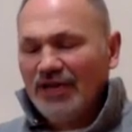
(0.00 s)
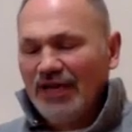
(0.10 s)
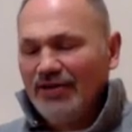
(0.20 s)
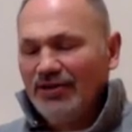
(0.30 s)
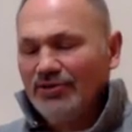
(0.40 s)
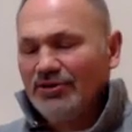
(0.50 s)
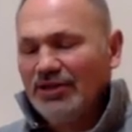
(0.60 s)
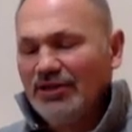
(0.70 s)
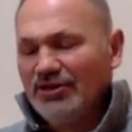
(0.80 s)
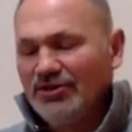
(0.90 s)
had no
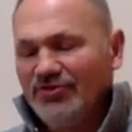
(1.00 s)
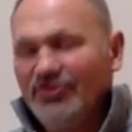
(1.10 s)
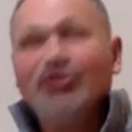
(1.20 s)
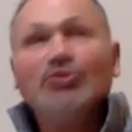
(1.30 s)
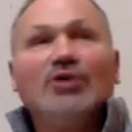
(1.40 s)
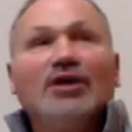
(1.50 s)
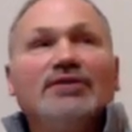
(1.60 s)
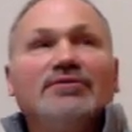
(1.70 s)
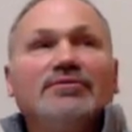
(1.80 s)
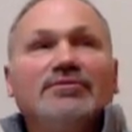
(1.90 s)
such view
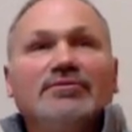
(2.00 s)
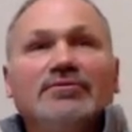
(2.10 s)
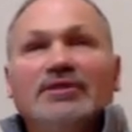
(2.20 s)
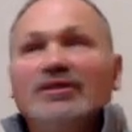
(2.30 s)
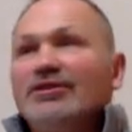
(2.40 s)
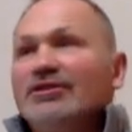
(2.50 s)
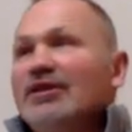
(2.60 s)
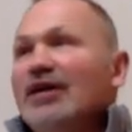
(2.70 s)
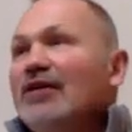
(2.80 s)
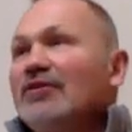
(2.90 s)
on religious
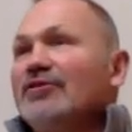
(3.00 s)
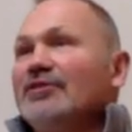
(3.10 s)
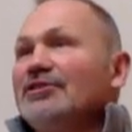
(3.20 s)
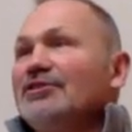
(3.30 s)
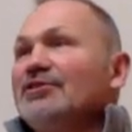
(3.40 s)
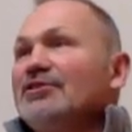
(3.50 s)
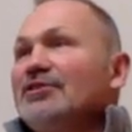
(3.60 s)
tolerance.